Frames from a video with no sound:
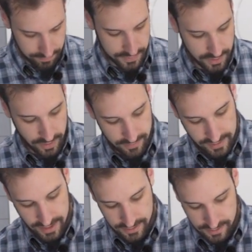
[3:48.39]
So what I've
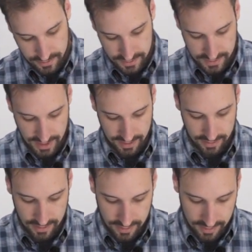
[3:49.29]
got to do is
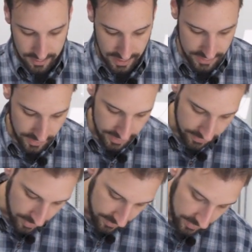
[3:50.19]
take that
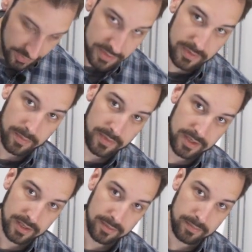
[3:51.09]
24 volts from
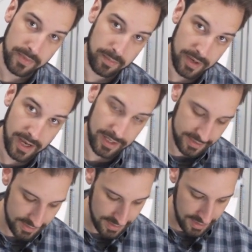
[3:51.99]
the
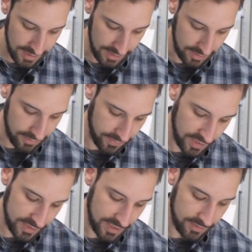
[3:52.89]
box and convert
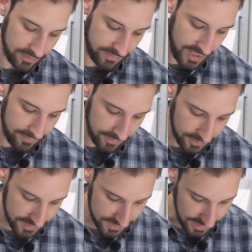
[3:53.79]
it down to 5
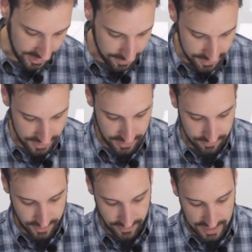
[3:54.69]
volts, and then I'm just going to
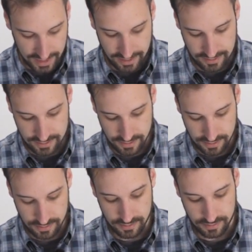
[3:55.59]
run that
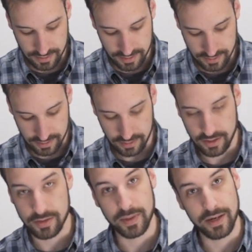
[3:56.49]
into a little
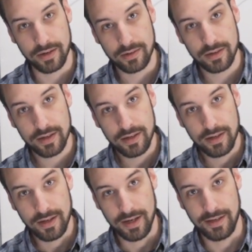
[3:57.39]
Arduino
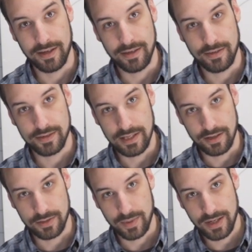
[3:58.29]
and then use the
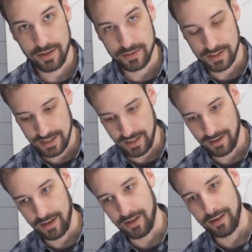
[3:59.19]
Arduino to take
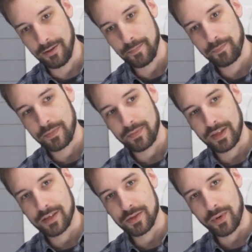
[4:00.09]
a
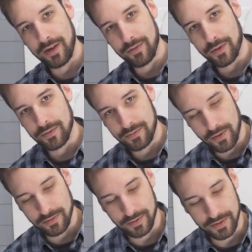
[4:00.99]

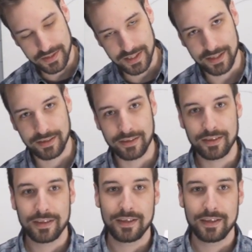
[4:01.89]
24 volt signal